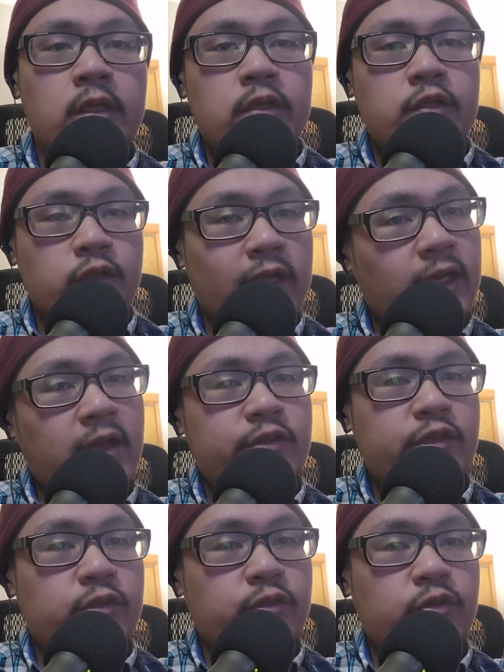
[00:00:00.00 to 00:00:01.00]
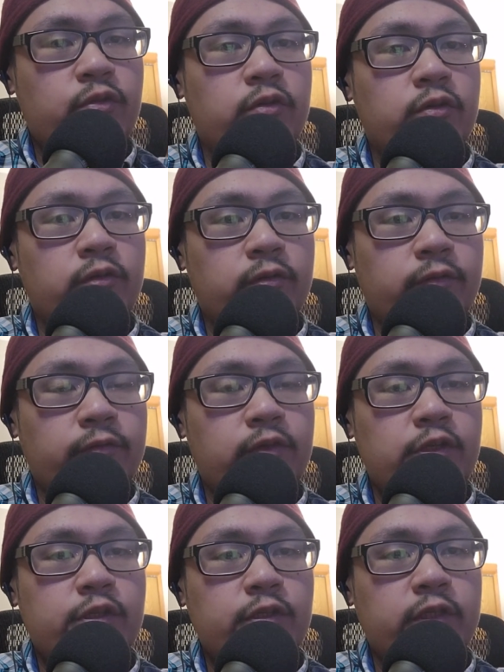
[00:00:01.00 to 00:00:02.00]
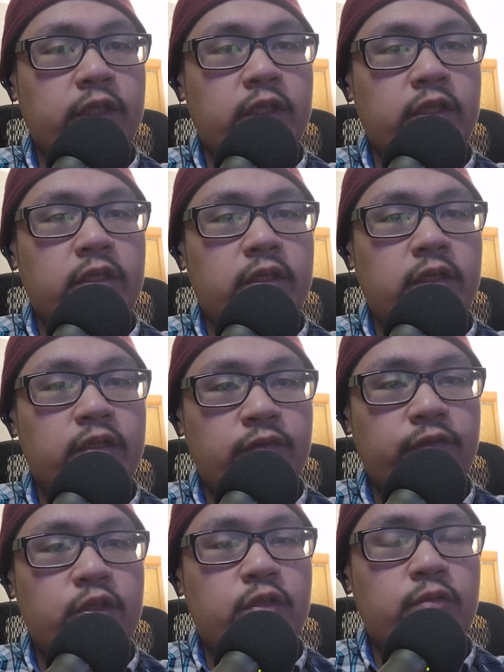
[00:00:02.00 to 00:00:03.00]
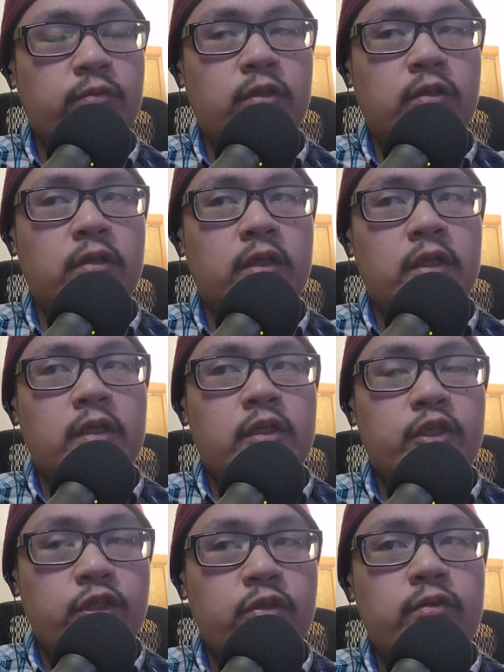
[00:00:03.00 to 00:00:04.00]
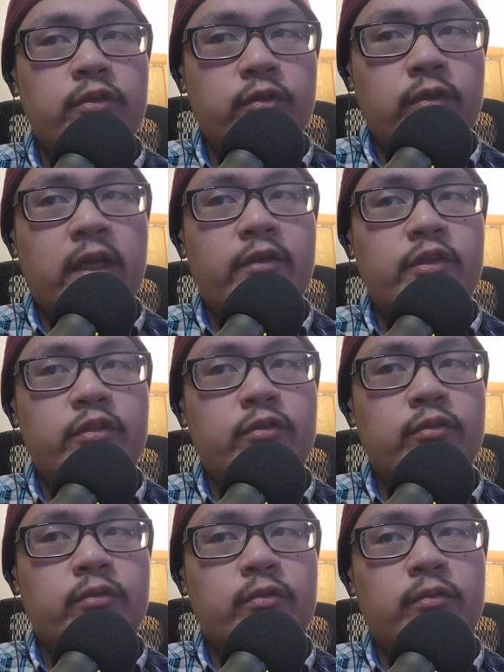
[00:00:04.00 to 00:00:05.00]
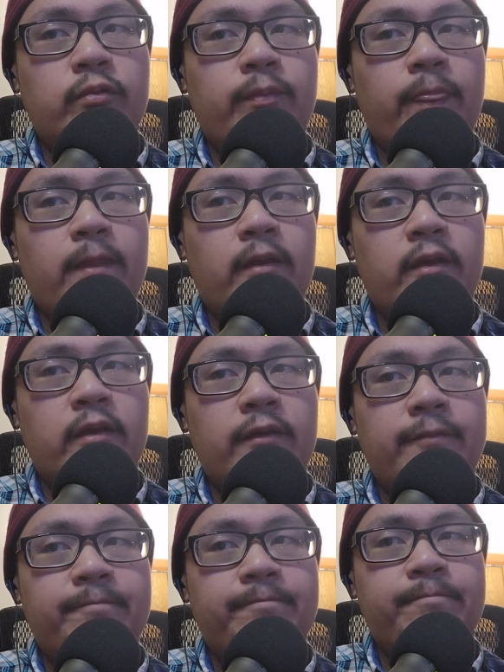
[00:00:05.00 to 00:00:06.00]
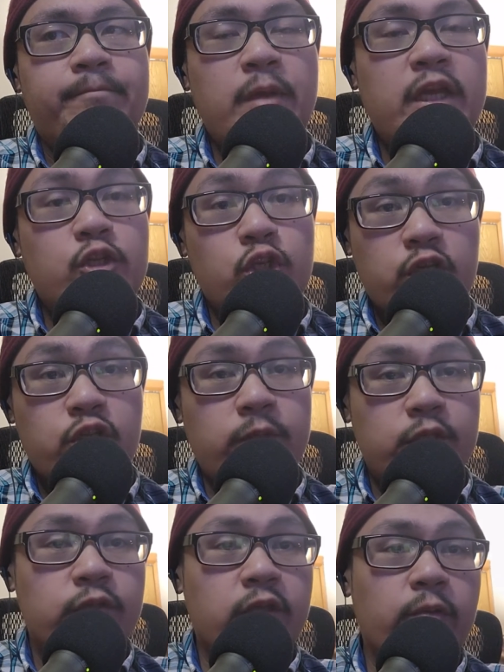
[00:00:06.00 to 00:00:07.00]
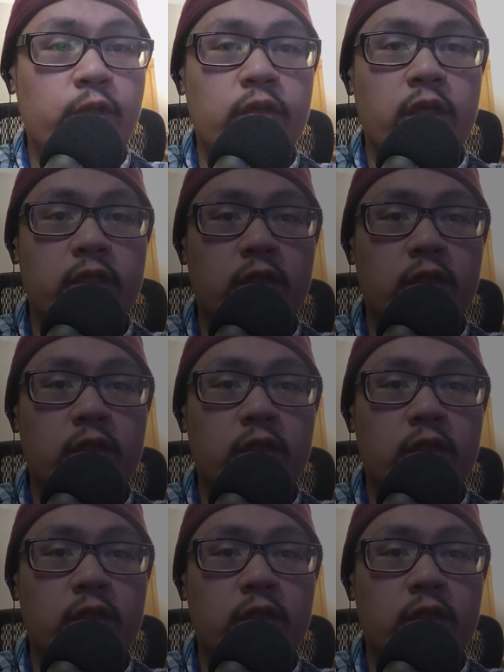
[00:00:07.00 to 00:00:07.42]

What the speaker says: So that allows you to visually, it's a visual cue to allow you to make adjustments so that way you're not